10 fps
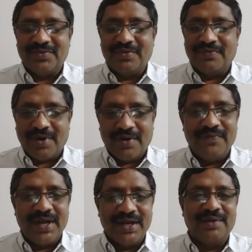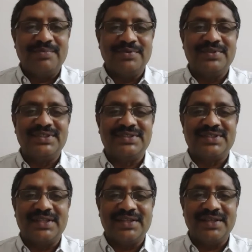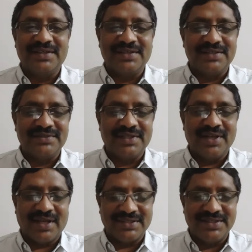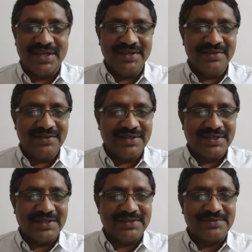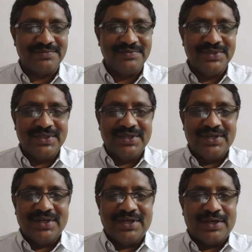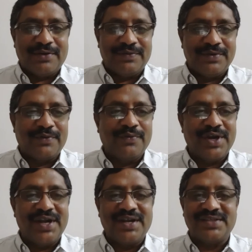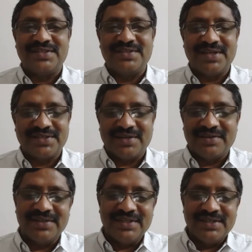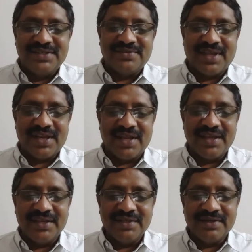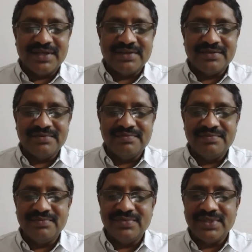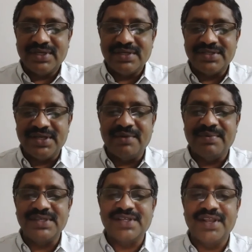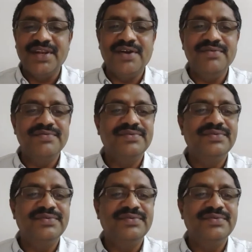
A warm welcome to this. I think it's the last day of your orientation session. So can I share my screen now?